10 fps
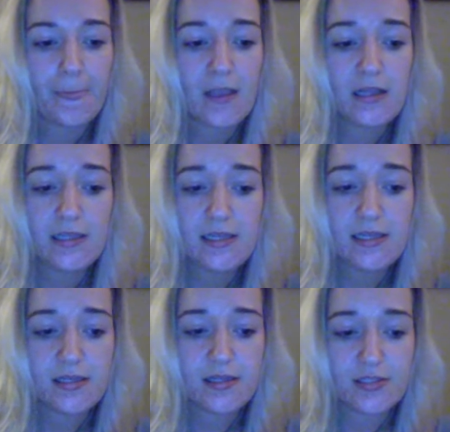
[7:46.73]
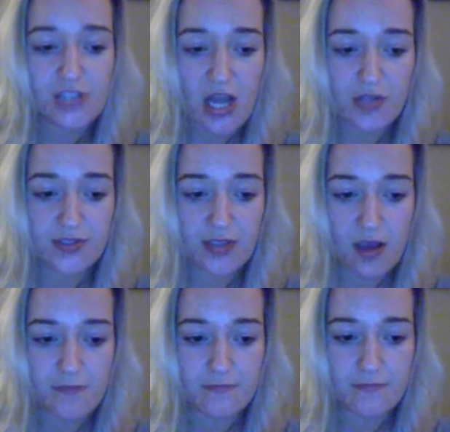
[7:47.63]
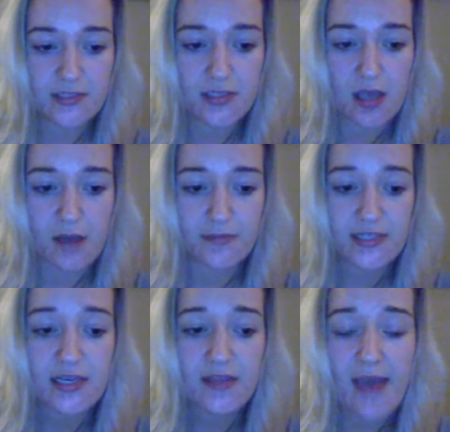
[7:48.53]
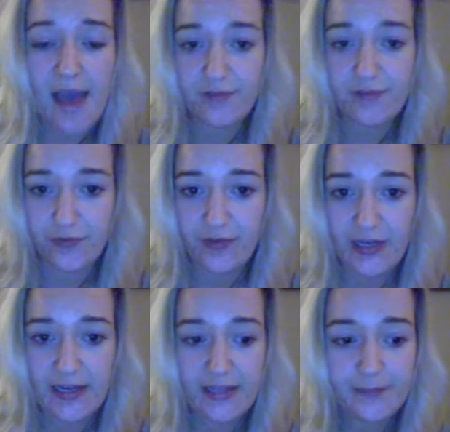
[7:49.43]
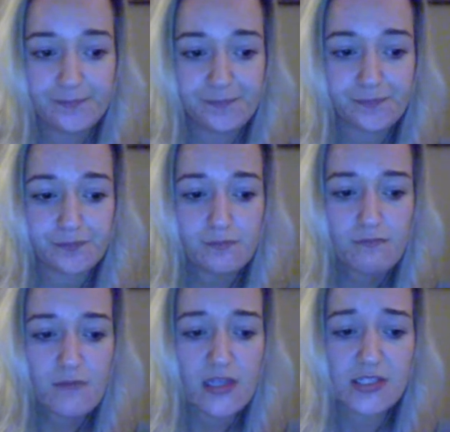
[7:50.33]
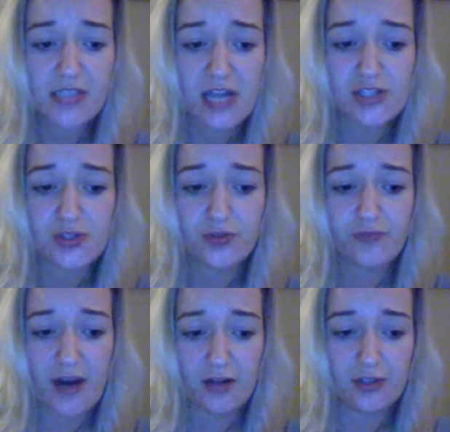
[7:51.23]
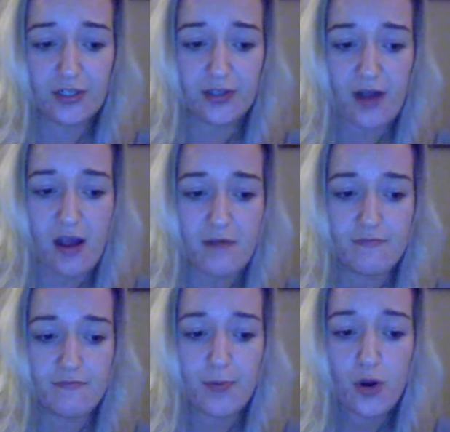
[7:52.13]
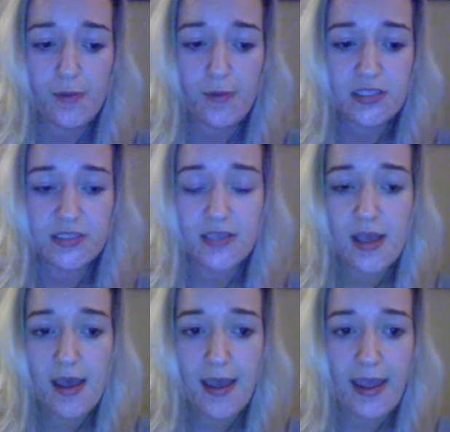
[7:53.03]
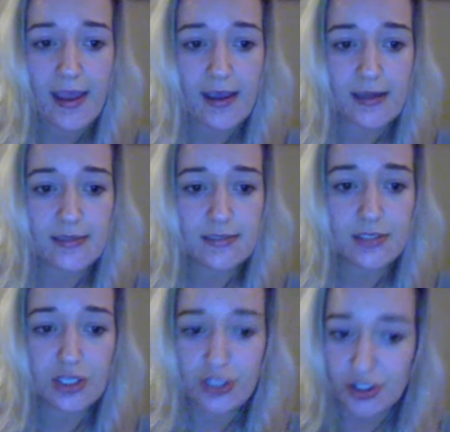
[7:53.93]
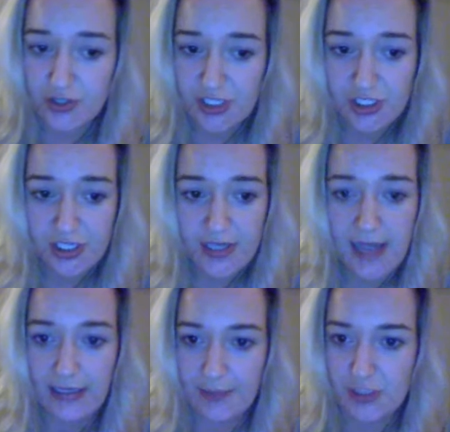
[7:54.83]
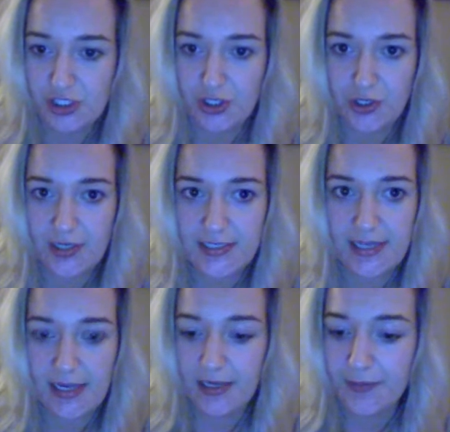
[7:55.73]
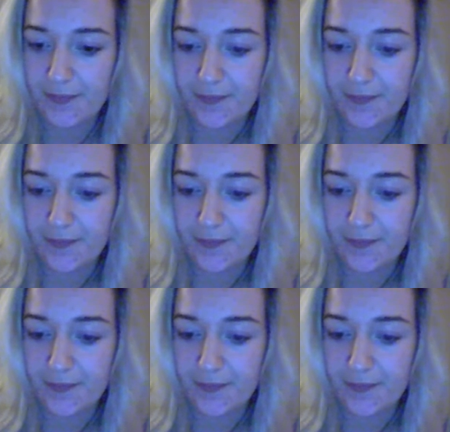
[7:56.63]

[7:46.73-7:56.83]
Clean the child's gums, teeth after feeding. Schedule regular appointments and good nutrition, and limit sugar intake.